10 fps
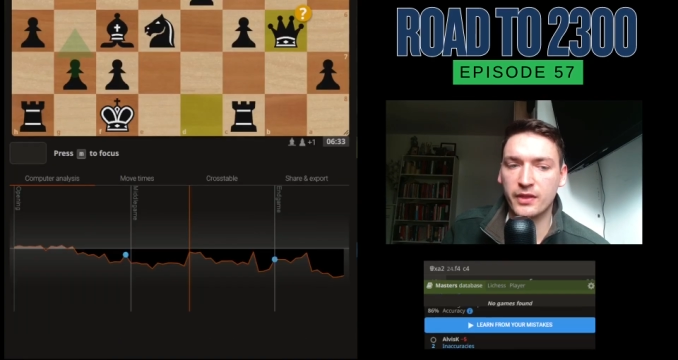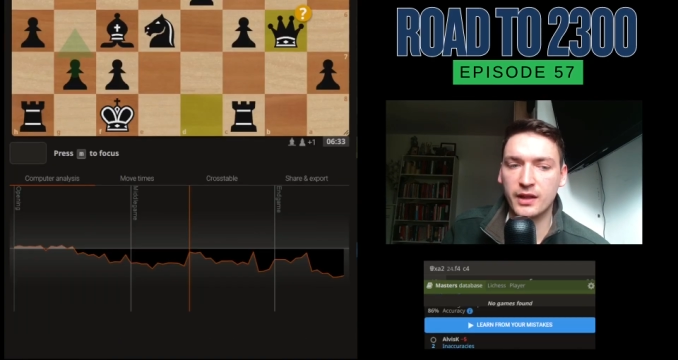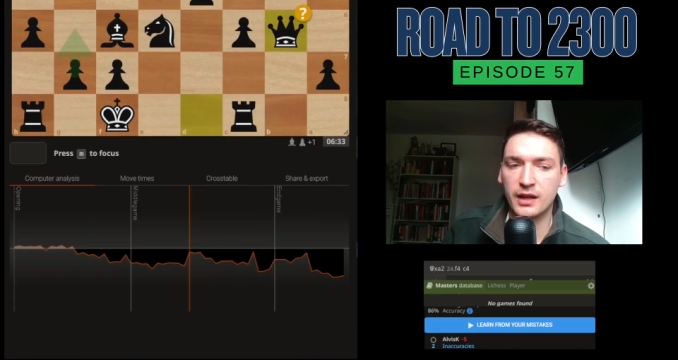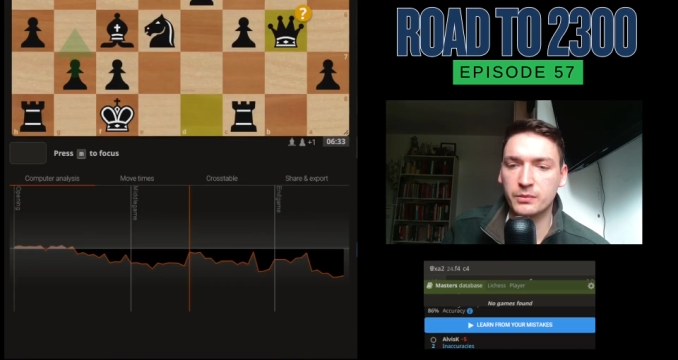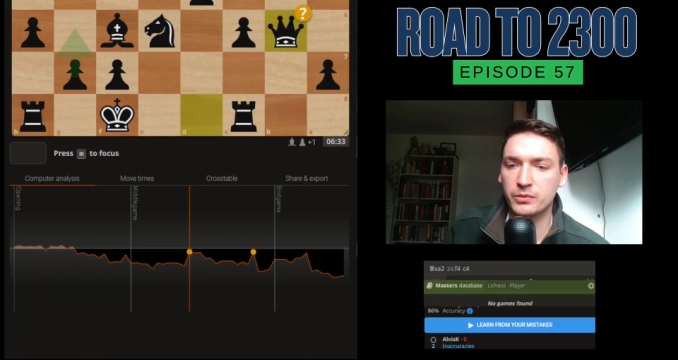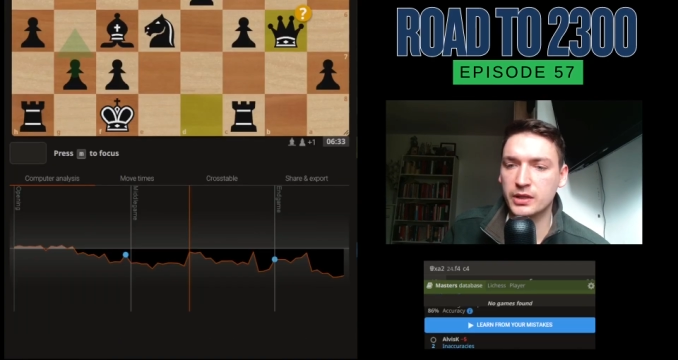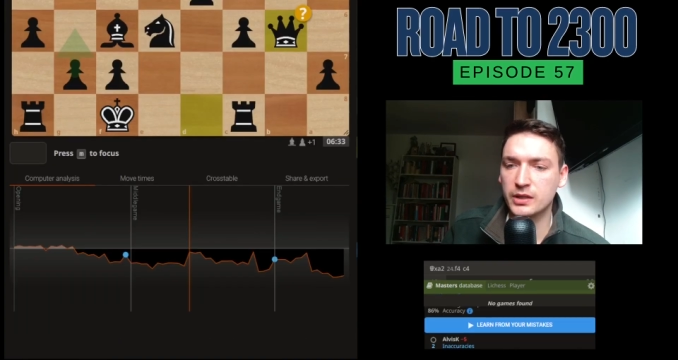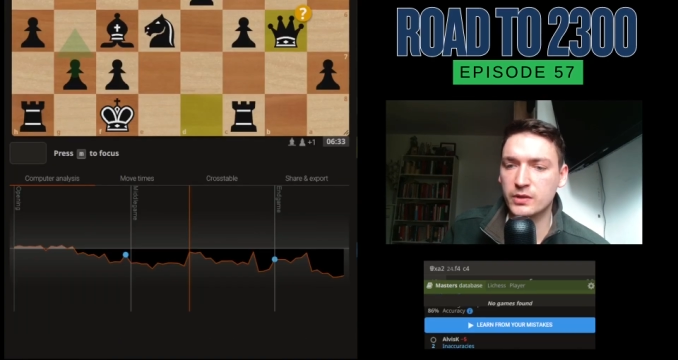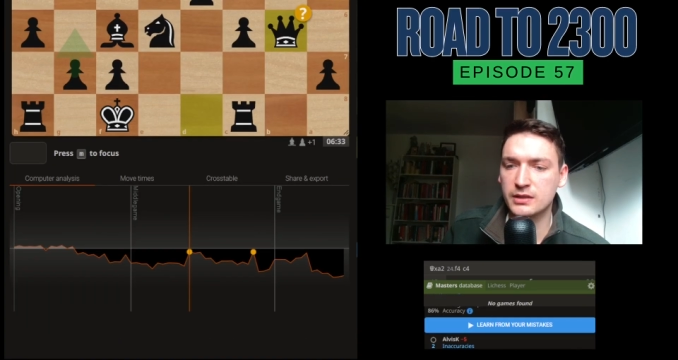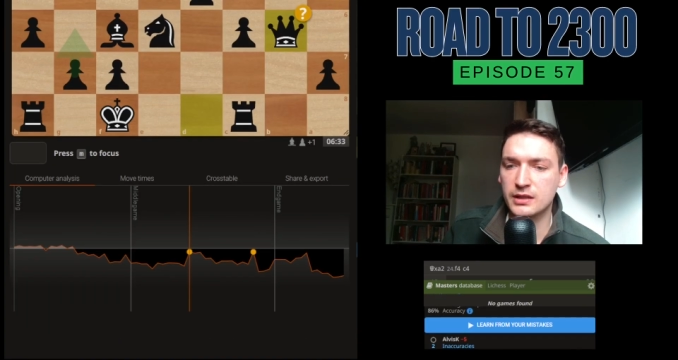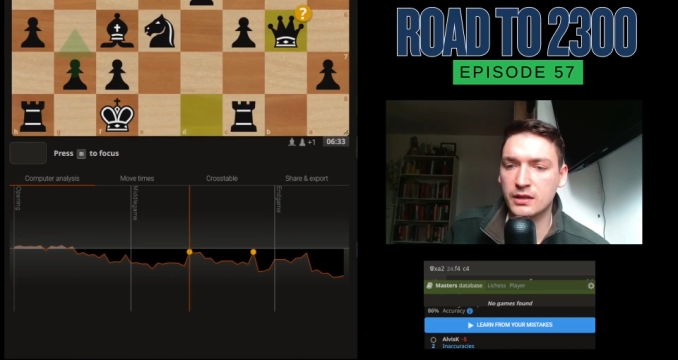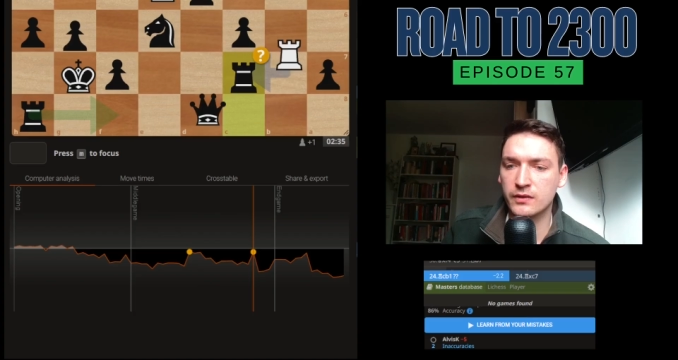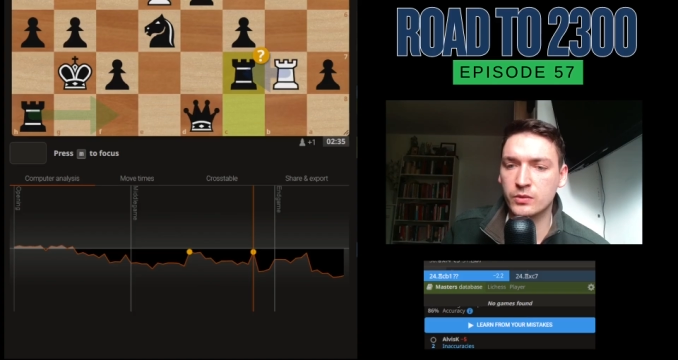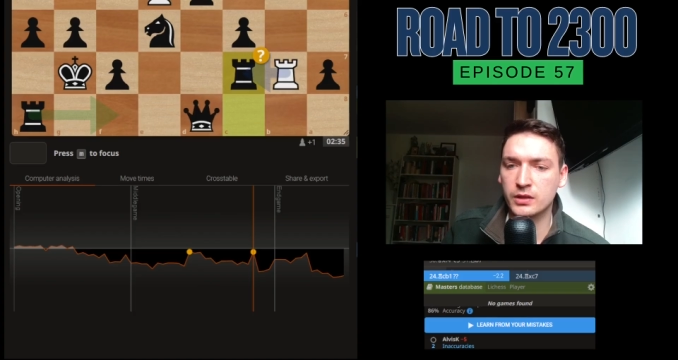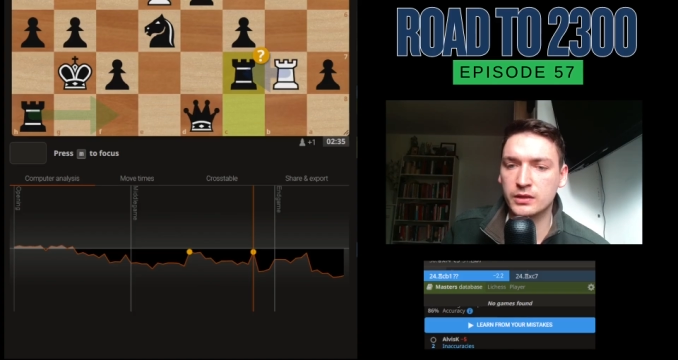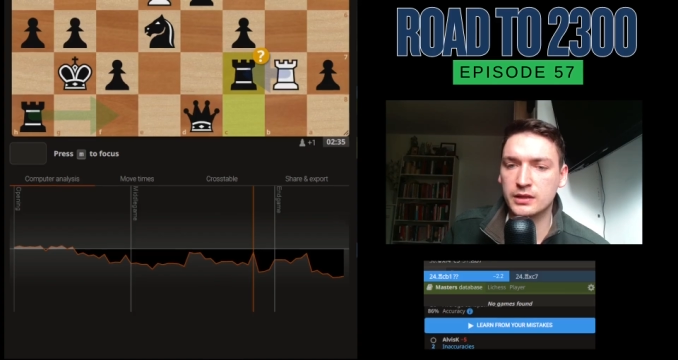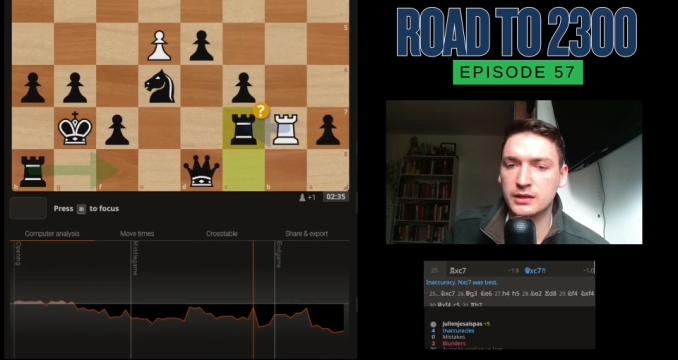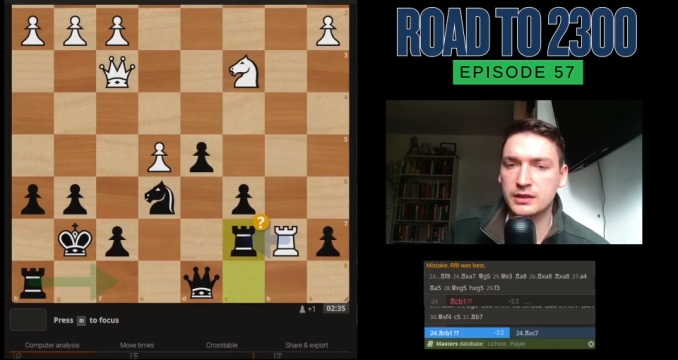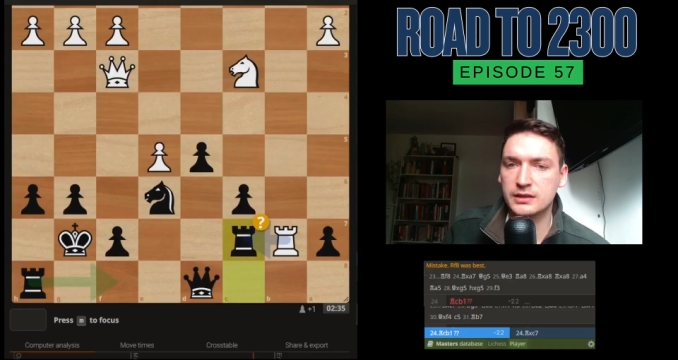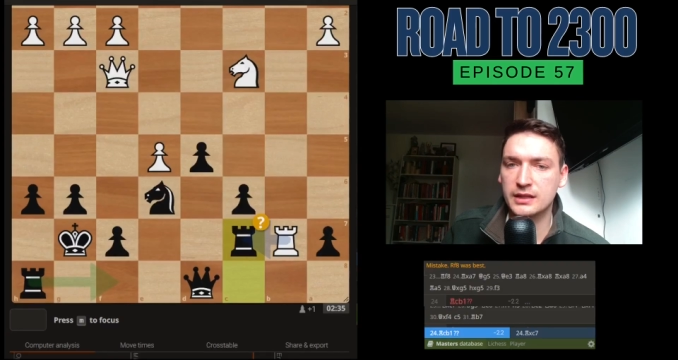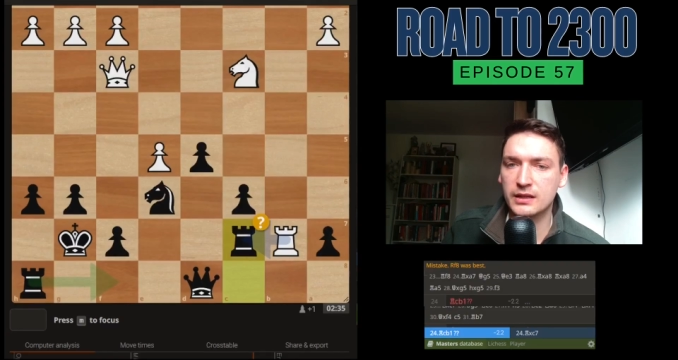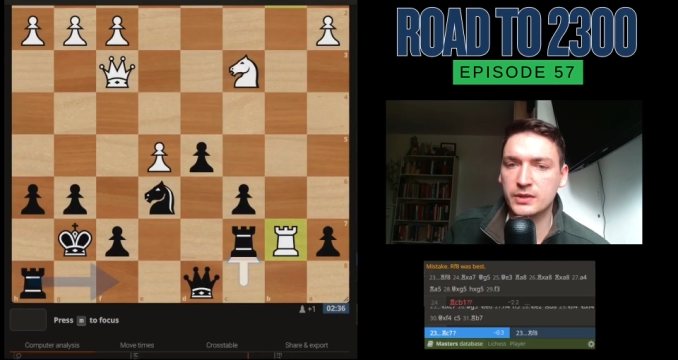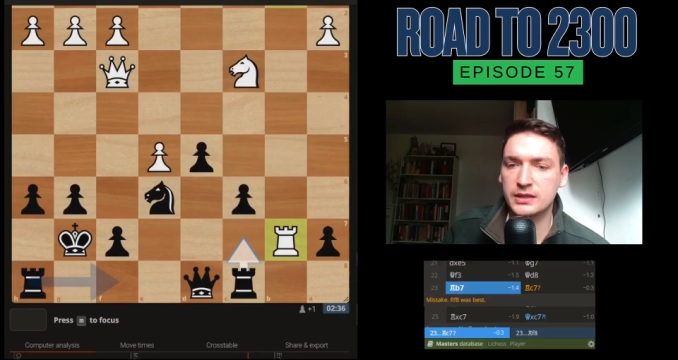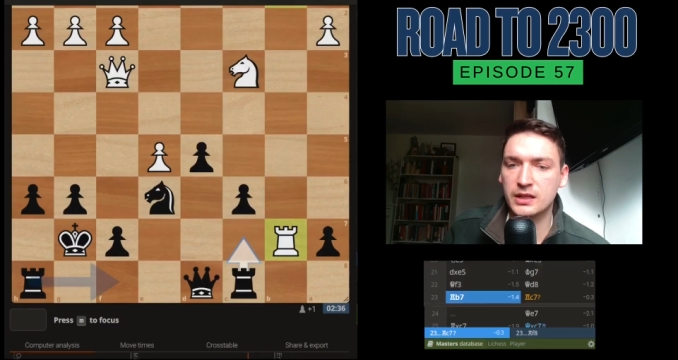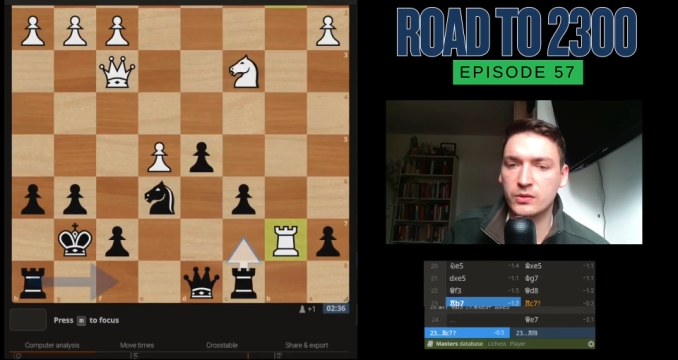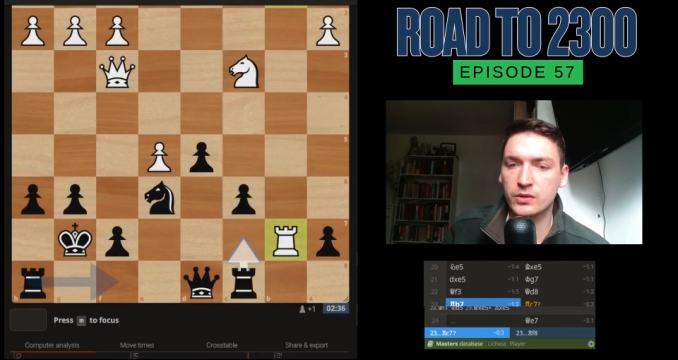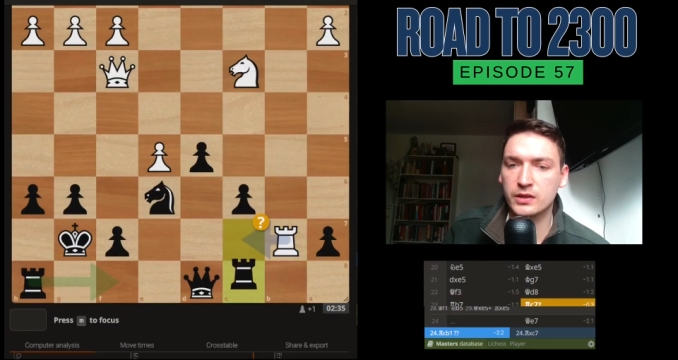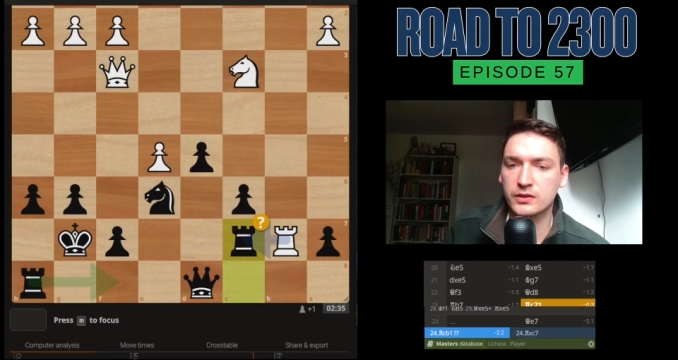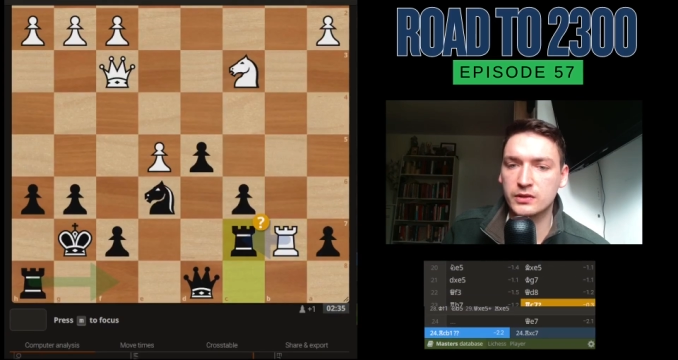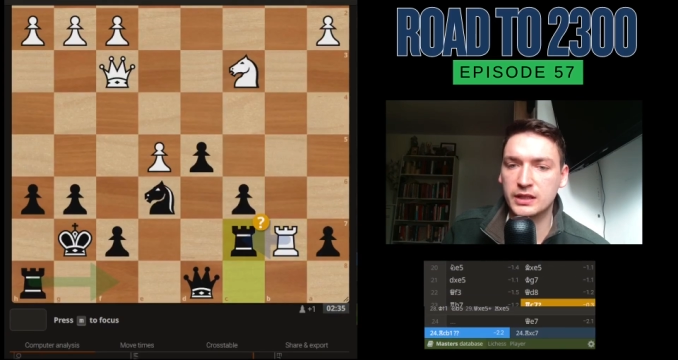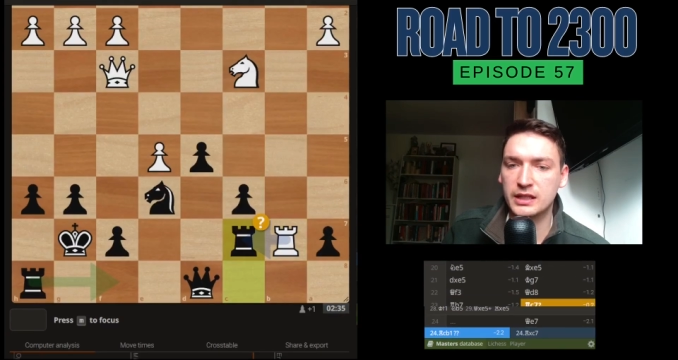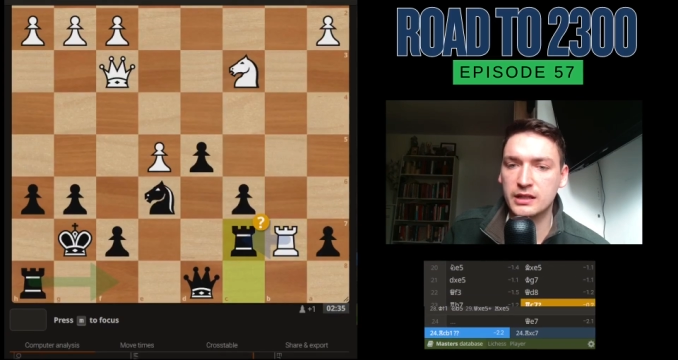but it wasn't the end of the world. And the second mistake was here.